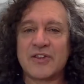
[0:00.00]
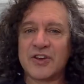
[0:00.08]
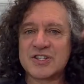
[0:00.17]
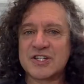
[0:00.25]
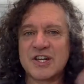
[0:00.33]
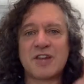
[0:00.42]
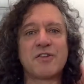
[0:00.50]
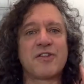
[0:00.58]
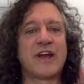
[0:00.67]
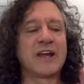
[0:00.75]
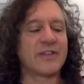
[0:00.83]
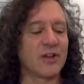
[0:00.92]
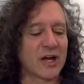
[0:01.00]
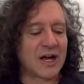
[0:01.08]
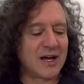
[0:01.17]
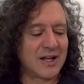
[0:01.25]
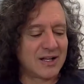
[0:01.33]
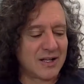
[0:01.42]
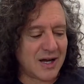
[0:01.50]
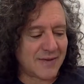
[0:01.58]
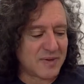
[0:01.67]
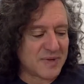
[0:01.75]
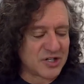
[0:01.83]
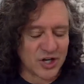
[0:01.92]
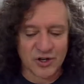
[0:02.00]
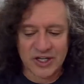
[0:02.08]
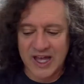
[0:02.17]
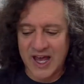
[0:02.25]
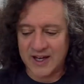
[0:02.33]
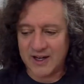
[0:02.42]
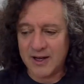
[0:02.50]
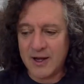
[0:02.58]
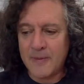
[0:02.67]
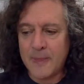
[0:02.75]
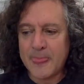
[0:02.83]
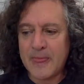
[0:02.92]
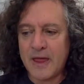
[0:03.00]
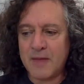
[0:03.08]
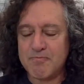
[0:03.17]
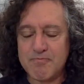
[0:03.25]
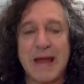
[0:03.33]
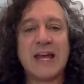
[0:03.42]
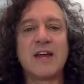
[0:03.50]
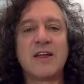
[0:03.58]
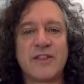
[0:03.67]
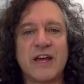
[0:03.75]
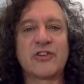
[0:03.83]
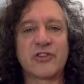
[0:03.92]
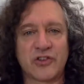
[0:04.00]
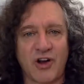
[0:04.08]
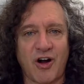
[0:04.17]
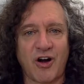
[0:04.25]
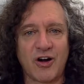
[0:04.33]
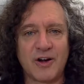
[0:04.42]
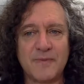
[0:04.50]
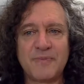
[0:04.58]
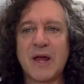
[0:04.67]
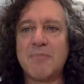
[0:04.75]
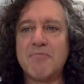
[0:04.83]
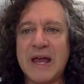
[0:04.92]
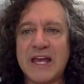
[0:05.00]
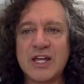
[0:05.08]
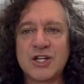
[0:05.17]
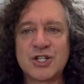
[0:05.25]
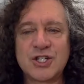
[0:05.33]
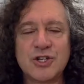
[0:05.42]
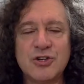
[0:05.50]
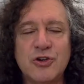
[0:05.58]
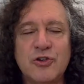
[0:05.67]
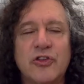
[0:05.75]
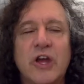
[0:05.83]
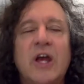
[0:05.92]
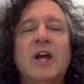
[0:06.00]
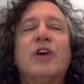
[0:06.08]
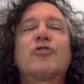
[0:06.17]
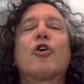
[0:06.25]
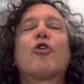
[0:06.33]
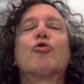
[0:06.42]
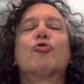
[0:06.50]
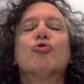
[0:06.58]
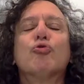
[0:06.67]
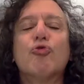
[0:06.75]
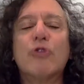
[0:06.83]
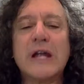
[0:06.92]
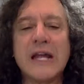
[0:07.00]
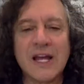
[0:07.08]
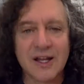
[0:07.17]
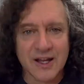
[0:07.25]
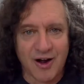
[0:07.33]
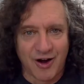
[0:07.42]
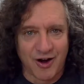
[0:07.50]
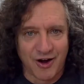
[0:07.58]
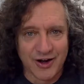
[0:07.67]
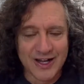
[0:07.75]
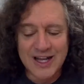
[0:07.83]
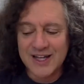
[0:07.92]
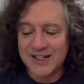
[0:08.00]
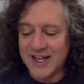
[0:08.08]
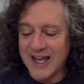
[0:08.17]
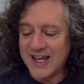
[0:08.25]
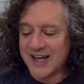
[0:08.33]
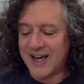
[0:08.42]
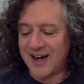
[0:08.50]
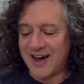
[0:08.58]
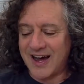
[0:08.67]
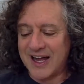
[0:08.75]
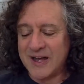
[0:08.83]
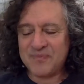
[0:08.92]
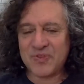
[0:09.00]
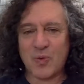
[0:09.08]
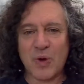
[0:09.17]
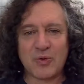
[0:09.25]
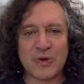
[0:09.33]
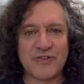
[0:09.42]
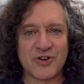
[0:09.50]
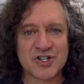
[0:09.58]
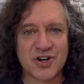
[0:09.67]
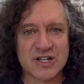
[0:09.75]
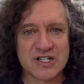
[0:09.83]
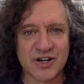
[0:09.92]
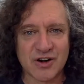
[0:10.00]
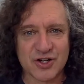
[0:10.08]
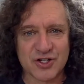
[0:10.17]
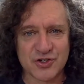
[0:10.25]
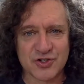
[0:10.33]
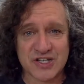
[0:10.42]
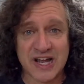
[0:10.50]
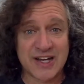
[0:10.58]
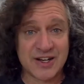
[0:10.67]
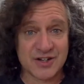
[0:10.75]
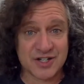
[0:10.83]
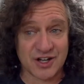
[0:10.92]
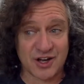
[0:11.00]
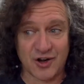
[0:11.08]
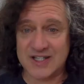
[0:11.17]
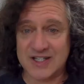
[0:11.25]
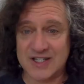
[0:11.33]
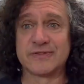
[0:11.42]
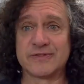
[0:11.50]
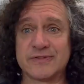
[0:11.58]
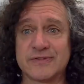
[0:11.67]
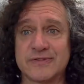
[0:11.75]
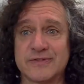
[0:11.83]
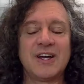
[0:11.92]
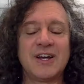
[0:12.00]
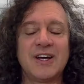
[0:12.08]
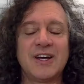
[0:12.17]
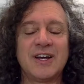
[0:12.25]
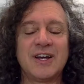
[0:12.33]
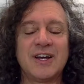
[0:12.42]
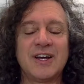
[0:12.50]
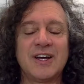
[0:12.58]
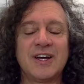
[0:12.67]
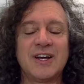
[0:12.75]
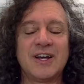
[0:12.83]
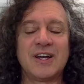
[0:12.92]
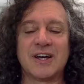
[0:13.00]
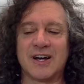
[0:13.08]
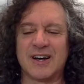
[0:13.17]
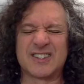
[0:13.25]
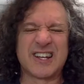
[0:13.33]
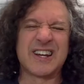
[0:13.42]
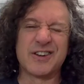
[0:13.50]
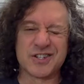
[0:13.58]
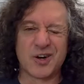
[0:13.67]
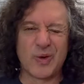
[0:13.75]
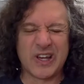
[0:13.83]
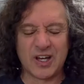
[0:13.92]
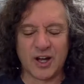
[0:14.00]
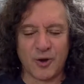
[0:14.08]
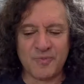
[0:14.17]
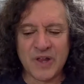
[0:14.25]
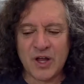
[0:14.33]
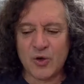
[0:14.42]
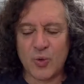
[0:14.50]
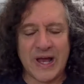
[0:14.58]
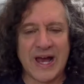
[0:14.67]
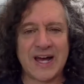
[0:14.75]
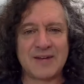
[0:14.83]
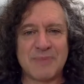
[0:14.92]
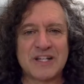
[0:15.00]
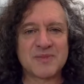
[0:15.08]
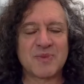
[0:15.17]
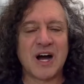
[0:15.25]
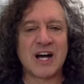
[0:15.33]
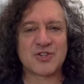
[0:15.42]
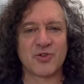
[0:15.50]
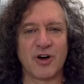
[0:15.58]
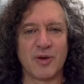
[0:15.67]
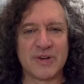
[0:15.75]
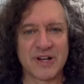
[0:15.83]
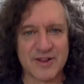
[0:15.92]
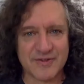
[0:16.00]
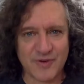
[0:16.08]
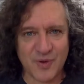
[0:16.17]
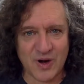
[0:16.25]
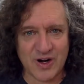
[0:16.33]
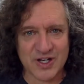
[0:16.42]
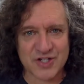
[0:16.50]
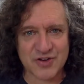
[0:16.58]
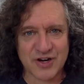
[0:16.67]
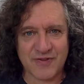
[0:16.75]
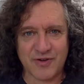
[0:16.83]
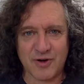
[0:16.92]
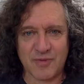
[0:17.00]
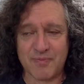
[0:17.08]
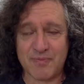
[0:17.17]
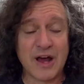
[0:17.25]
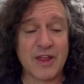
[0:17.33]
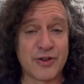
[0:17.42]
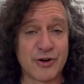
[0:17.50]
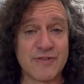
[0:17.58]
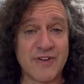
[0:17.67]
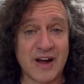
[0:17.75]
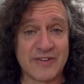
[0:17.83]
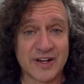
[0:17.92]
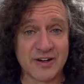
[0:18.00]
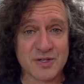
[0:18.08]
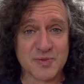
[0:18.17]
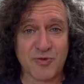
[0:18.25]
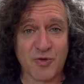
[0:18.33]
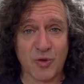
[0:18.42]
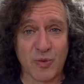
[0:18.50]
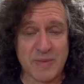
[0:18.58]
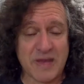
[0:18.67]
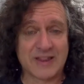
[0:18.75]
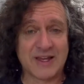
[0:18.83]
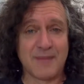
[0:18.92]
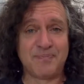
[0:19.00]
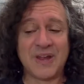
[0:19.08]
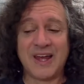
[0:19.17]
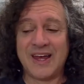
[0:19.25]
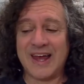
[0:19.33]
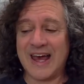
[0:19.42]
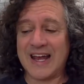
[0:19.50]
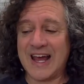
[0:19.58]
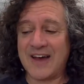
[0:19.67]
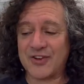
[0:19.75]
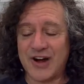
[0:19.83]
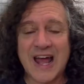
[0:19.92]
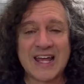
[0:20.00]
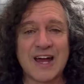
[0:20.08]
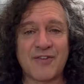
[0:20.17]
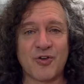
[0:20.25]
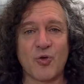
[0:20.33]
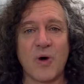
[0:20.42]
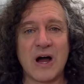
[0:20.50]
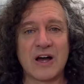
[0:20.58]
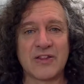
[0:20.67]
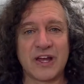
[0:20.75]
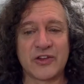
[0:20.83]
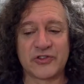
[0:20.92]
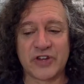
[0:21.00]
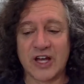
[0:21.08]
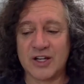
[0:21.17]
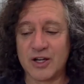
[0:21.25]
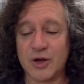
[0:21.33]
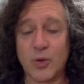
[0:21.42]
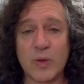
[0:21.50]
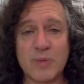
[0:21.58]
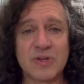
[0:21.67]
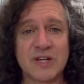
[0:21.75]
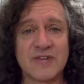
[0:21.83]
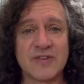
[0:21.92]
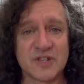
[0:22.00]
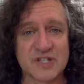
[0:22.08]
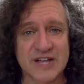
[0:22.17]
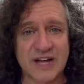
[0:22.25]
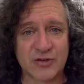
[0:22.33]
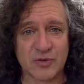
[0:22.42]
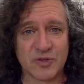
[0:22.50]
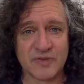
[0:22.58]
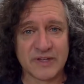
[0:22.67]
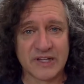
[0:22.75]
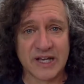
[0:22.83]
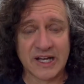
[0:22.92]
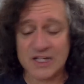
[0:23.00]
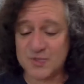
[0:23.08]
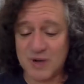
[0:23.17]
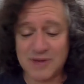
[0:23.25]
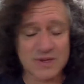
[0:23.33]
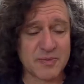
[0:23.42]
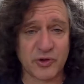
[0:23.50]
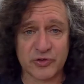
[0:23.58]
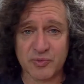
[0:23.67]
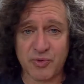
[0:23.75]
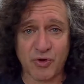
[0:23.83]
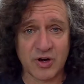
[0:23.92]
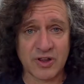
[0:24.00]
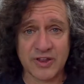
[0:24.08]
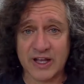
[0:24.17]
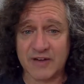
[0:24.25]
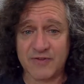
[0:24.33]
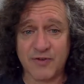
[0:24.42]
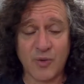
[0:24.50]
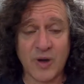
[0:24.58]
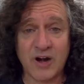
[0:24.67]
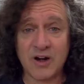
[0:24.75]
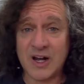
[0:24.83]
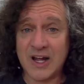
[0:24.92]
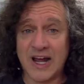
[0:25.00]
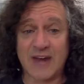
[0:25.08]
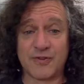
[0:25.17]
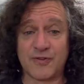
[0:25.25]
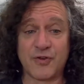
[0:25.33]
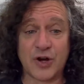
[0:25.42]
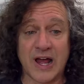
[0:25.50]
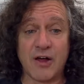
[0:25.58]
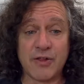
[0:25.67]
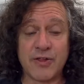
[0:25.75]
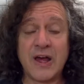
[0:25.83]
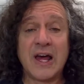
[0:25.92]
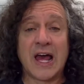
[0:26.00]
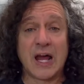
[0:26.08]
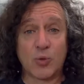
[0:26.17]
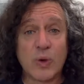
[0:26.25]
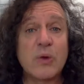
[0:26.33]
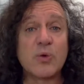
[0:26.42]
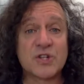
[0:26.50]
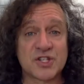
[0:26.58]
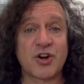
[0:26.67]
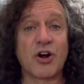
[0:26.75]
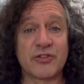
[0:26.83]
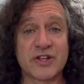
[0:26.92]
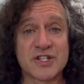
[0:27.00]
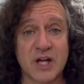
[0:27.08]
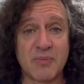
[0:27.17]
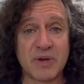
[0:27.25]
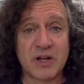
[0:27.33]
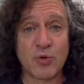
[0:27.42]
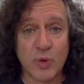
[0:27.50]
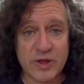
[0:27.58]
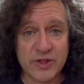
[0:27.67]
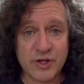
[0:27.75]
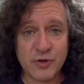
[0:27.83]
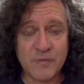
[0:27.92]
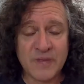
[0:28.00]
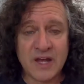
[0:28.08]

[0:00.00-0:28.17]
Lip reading: this other thing. Look, I'm going to be totally candid. Making things is hard. Making shoes is really hard. Leia and I, when we first started Zero Shoes 10 years ago, as of today-ish, 10 years and a week ago, we had met some guys who had all been in the footwear industry for about 35 years before we met them. And after hanging out for a while, they said, you know, we believe in this natural movement thing. It's probably the most important thing in footwear and for foot health. And we would start this company with you,